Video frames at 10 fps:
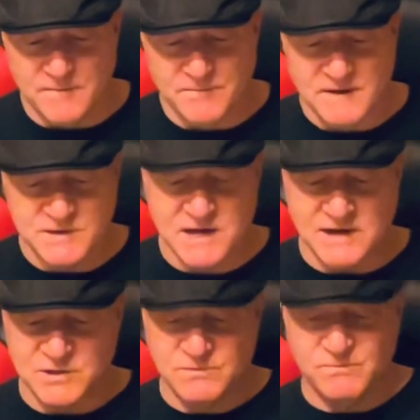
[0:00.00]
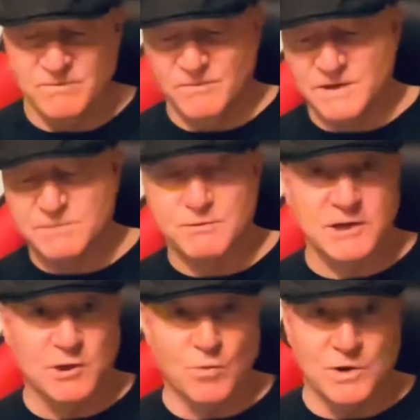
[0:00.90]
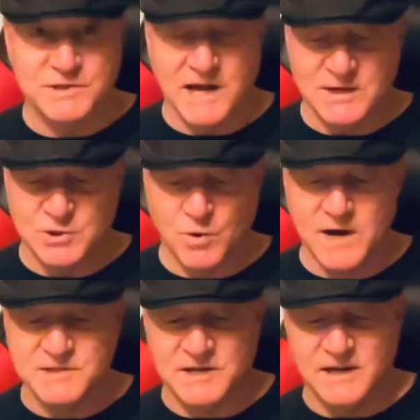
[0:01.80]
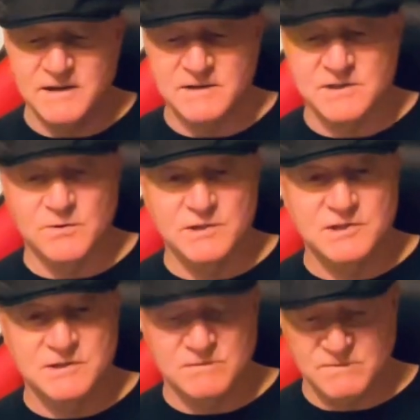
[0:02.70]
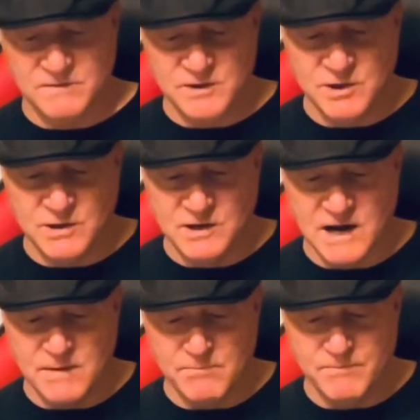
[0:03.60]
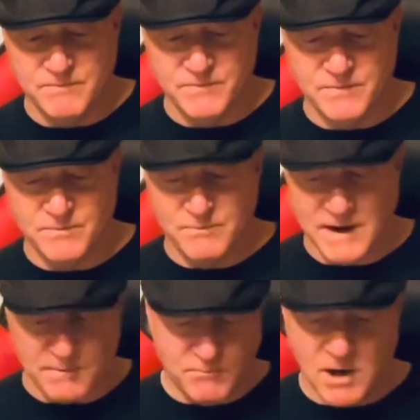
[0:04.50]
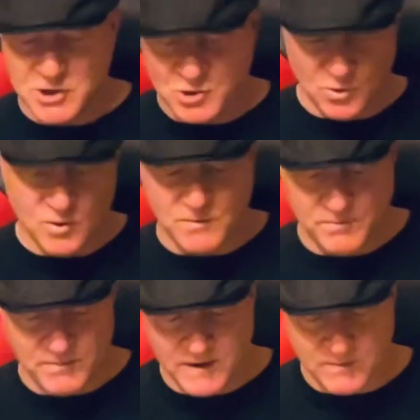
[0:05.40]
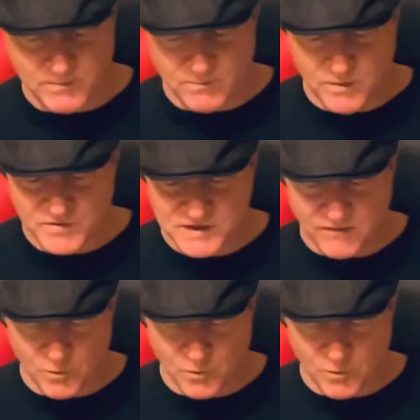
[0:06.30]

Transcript: It's got, this particular one's got trays in it, so you can kind of make it modular and move stuff